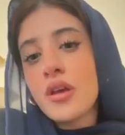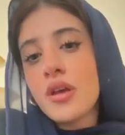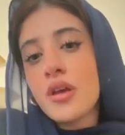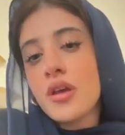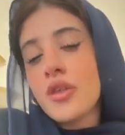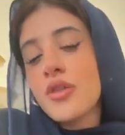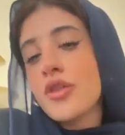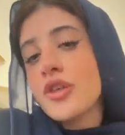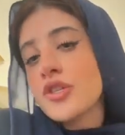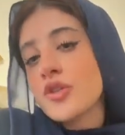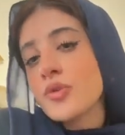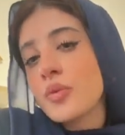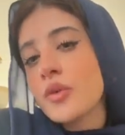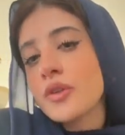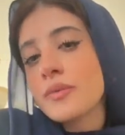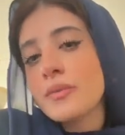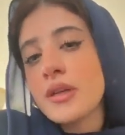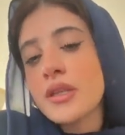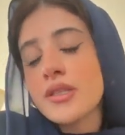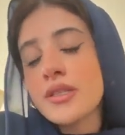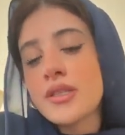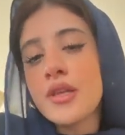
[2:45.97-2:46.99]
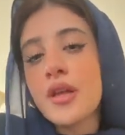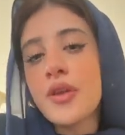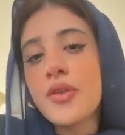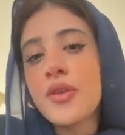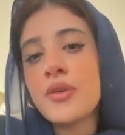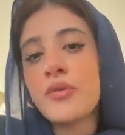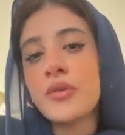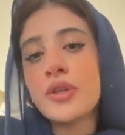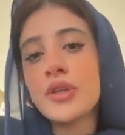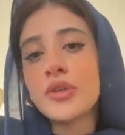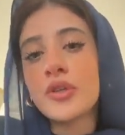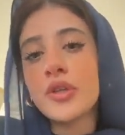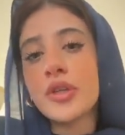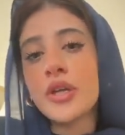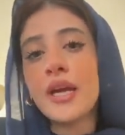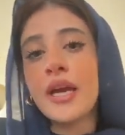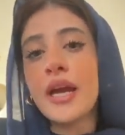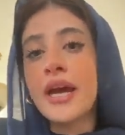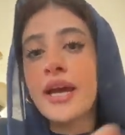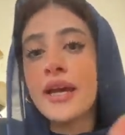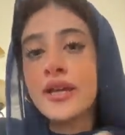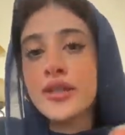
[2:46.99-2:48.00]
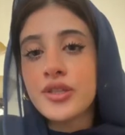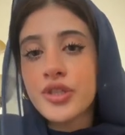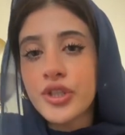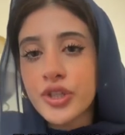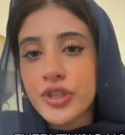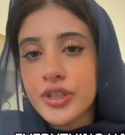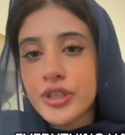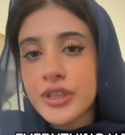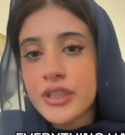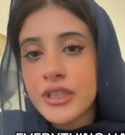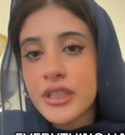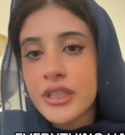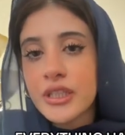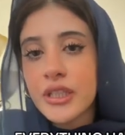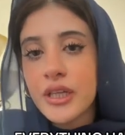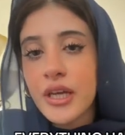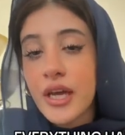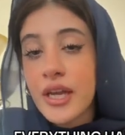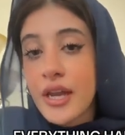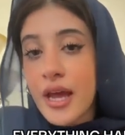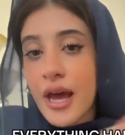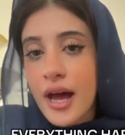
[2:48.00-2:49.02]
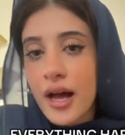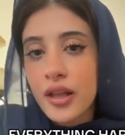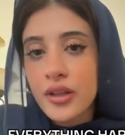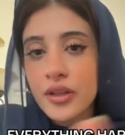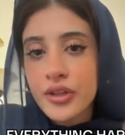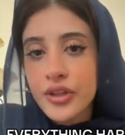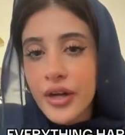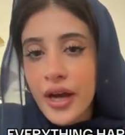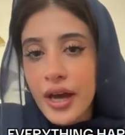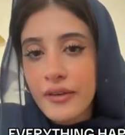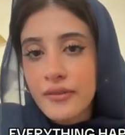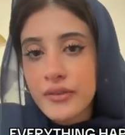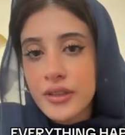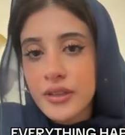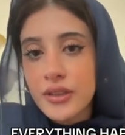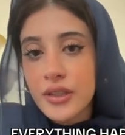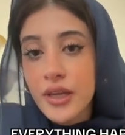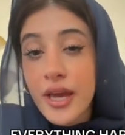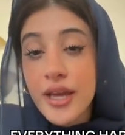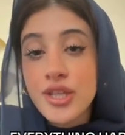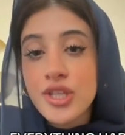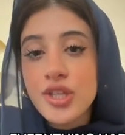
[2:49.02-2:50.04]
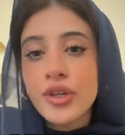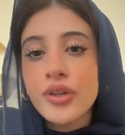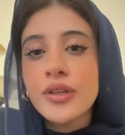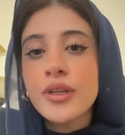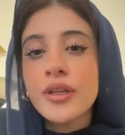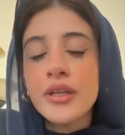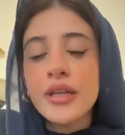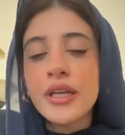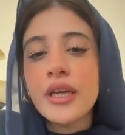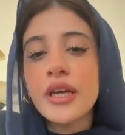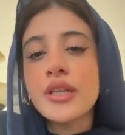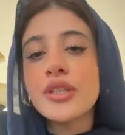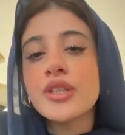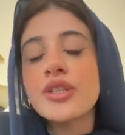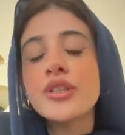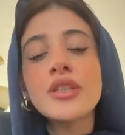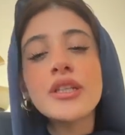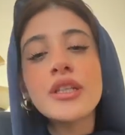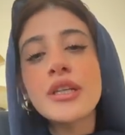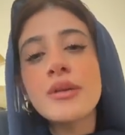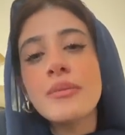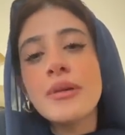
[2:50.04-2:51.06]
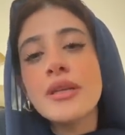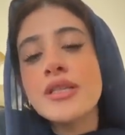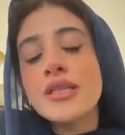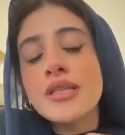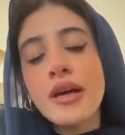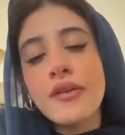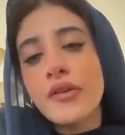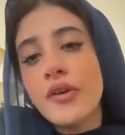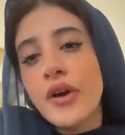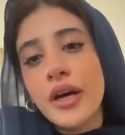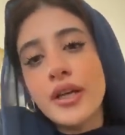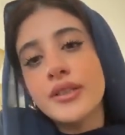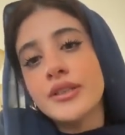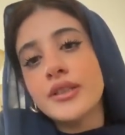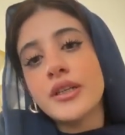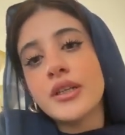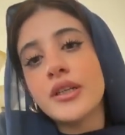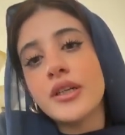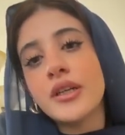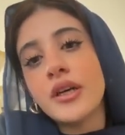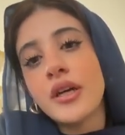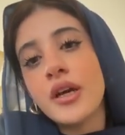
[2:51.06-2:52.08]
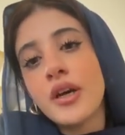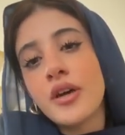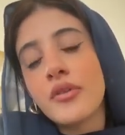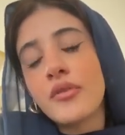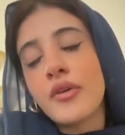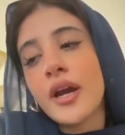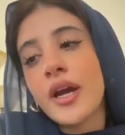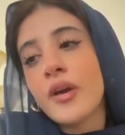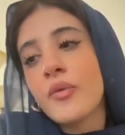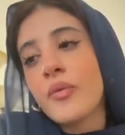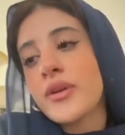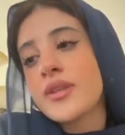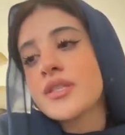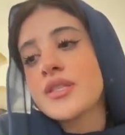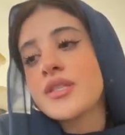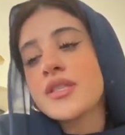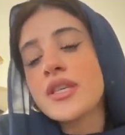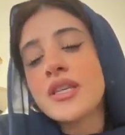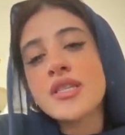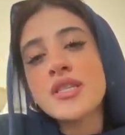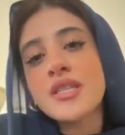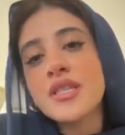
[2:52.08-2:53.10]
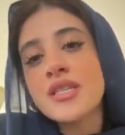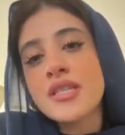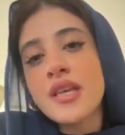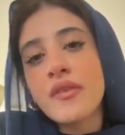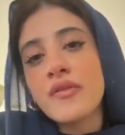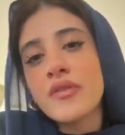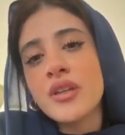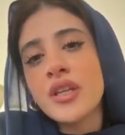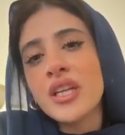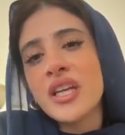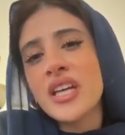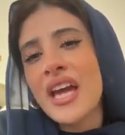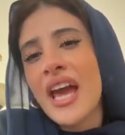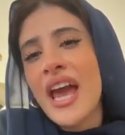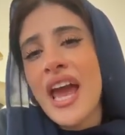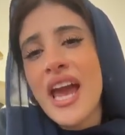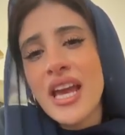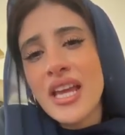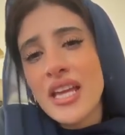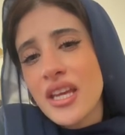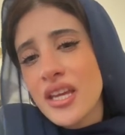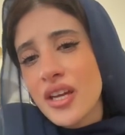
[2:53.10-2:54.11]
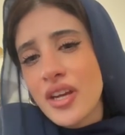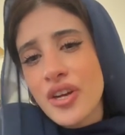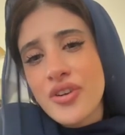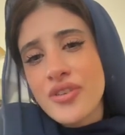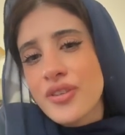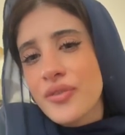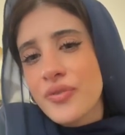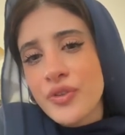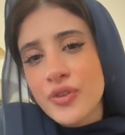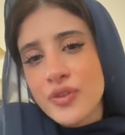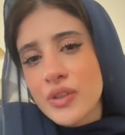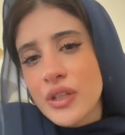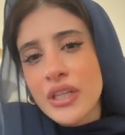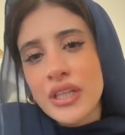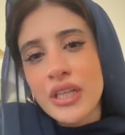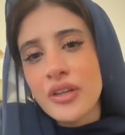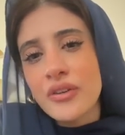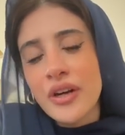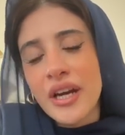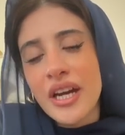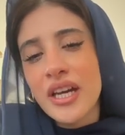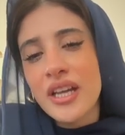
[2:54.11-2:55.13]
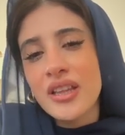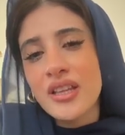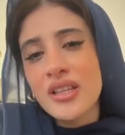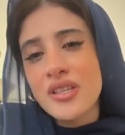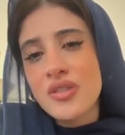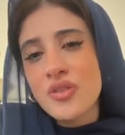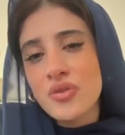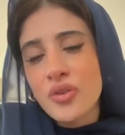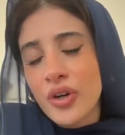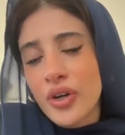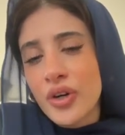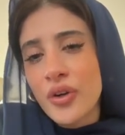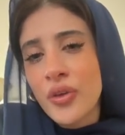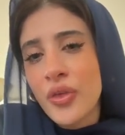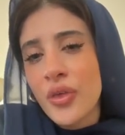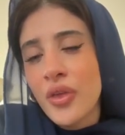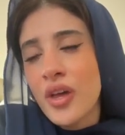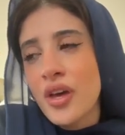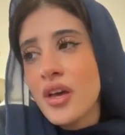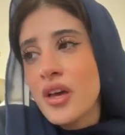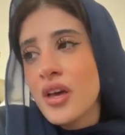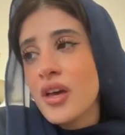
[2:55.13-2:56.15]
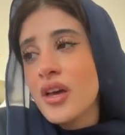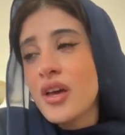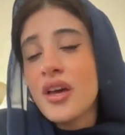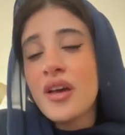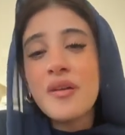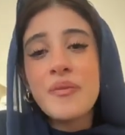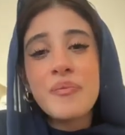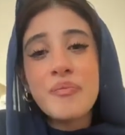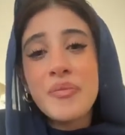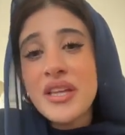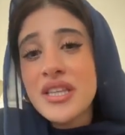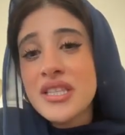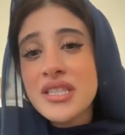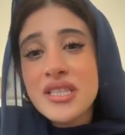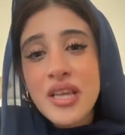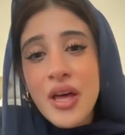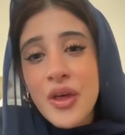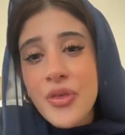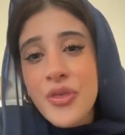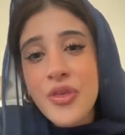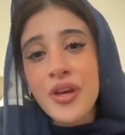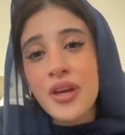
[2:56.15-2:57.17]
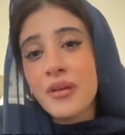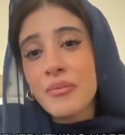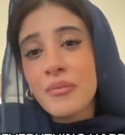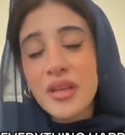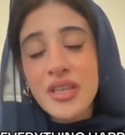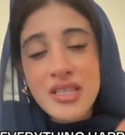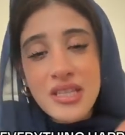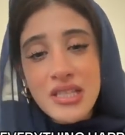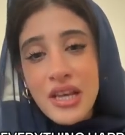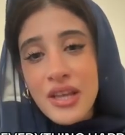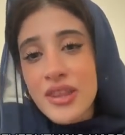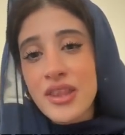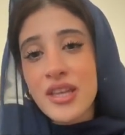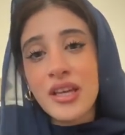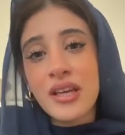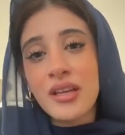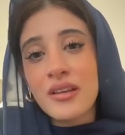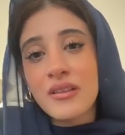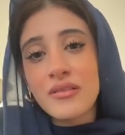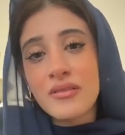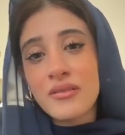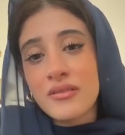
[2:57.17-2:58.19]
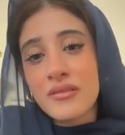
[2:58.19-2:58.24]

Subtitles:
This world means nothing when you're looking at eternity in hell or heaven. Eternity means never ending, right? What's 60, 70, 80 years if you're lucky, right? In this earth means nothing.